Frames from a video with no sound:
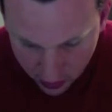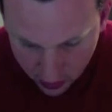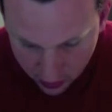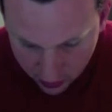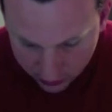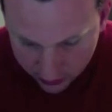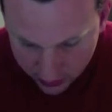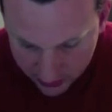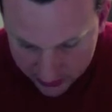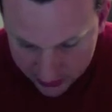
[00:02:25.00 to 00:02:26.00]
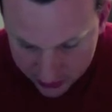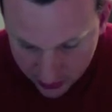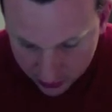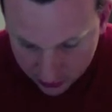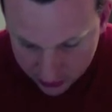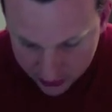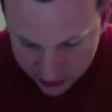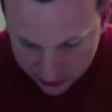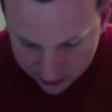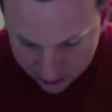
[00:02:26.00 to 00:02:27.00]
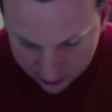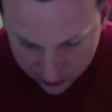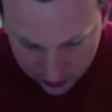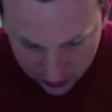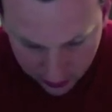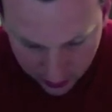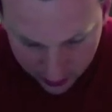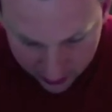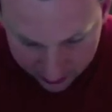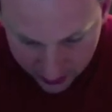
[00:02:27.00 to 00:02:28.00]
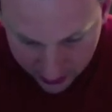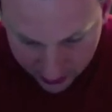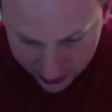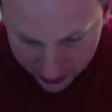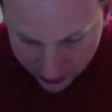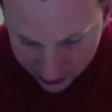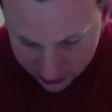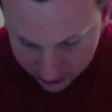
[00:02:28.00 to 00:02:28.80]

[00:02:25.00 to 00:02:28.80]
over these stones I have buried here.